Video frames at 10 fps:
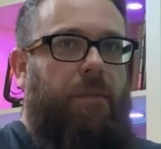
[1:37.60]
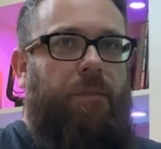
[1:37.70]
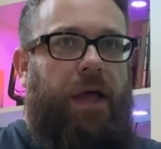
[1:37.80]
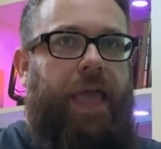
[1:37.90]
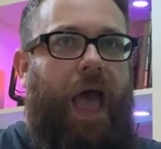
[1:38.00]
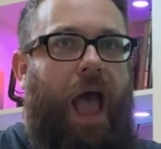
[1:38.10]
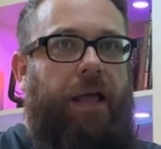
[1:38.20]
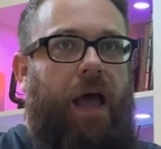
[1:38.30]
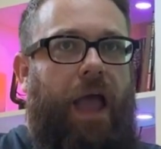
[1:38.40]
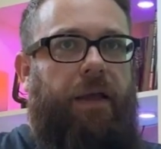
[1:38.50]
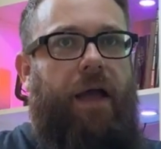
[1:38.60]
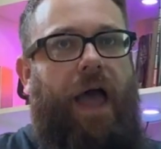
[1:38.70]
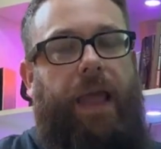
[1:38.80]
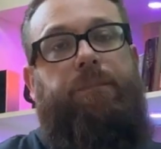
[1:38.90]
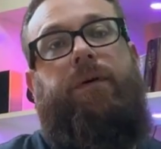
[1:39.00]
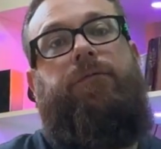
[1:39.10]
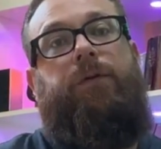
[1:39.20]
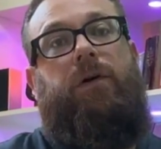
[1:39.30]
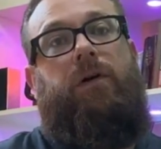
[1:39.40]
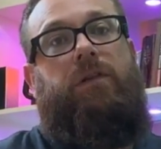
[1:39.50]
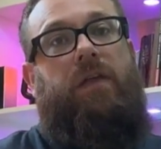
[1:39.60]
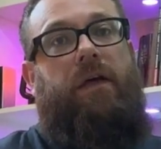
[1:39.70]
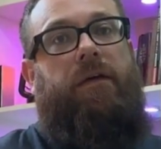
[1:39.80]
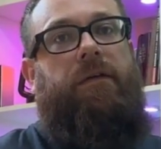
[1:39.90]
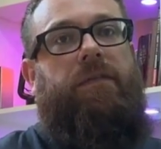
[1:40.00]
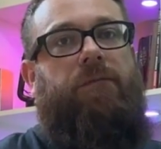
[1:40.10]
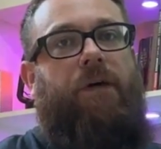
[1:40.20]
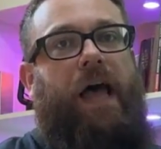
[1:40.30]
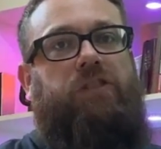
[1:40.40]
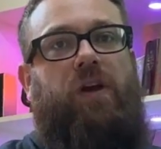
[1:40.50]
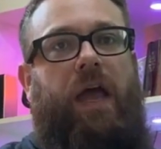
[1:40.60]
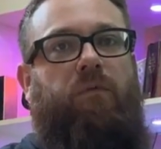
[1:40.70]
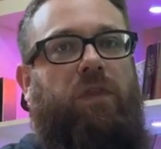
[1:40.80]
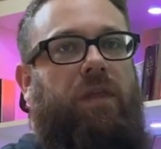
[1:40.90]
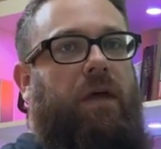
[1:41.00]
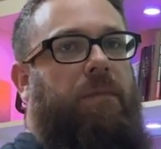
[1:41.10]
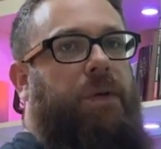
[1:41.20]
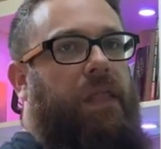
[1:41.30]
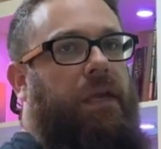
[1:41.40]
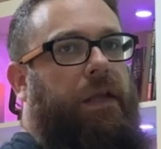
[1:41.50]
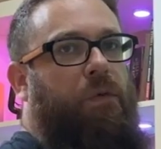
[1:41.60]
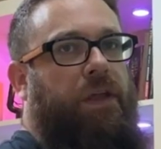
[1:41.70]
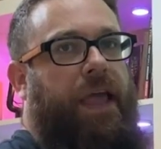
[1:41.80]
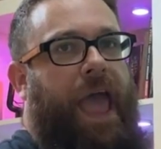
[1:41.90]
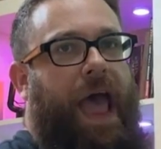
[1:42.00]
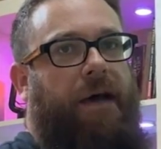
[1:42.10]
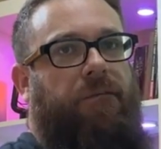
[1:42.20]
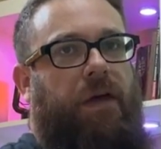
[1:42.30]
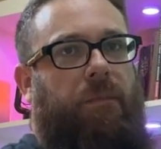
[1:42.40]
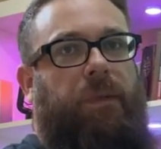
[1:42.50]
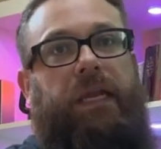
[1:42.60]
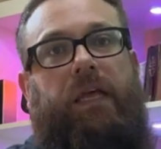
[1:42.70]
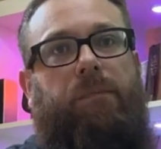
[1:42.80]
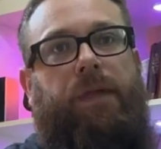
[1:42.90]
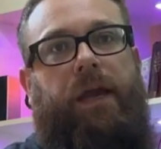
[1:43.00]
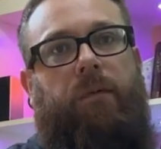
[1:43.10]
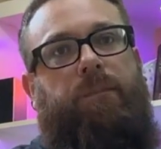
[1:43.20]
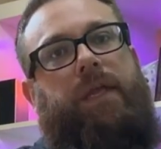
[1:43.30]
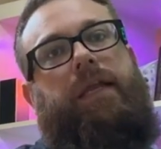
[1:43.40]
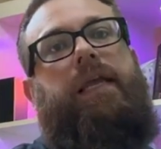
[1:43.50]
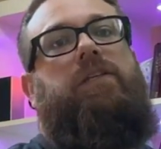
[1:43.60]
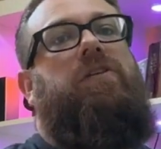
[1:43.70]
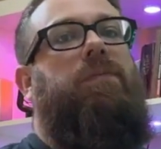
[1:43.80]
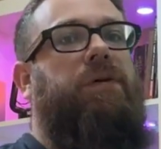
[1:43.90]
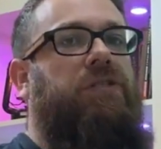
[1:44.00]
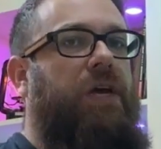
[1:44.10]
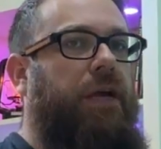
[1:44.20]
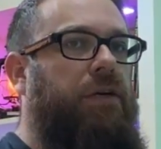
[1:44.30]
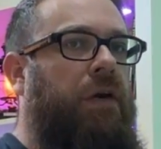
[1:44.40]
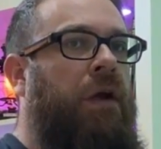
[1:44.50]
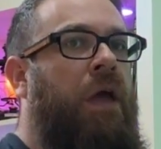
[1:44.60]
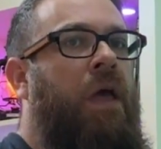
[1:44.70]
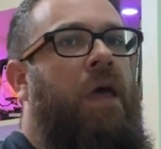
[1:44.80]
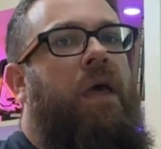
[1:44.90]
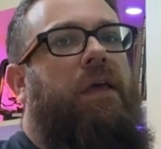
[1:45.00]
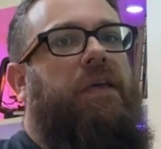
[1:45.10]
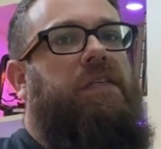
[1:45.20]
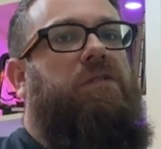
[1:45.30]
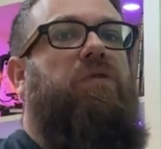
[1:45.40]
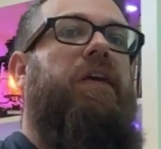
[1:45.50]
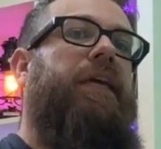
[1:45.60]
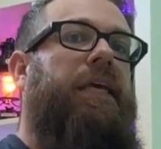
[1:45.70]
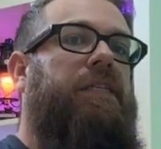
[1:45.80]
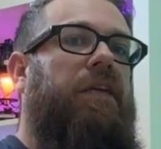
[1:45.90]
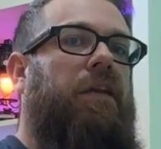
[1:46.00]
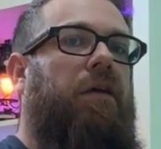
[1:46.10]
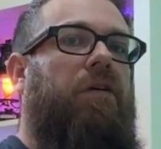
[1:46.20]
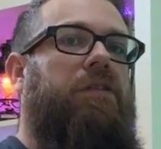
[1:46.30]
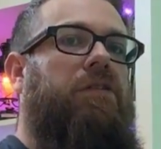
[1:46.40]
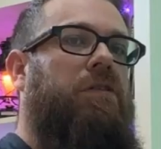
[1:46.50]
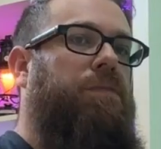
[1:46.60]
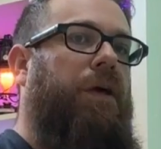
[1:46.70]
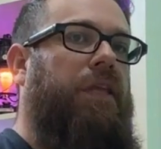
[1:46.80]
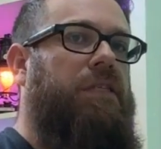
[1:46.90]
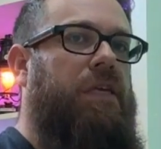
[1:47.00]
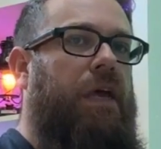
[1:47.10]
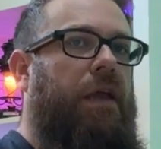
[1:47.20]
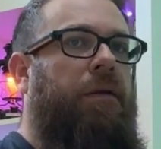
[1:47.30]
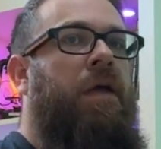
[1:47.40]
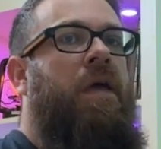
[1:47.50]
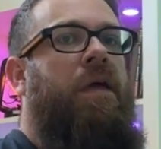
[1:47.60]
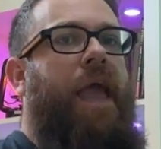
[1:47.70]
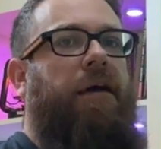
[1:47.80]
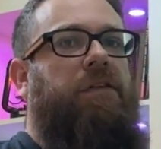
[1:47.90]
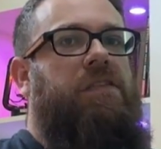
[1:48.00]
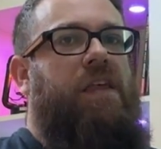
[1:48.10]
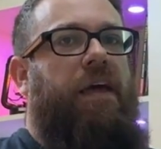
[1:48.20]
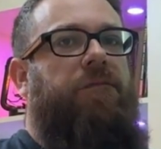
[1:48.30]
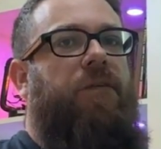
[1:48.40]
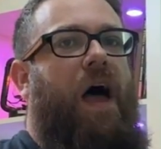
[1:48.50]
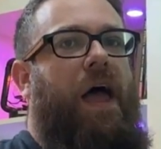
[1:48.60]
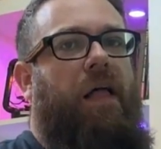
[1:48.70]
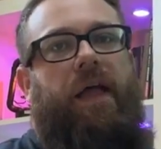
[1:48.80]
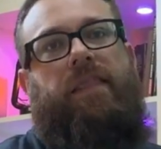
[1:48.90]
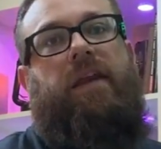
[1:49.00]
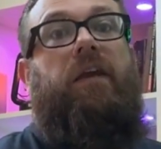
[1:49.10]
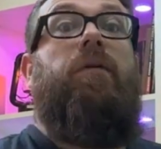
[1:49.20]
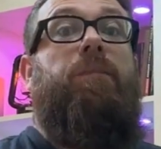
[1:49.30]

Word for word: But yeah, I prefer the flash drive with the ability where they have a media player built into the projector, because it's really easy to do, because you just plug this in, you have a select file, and then you can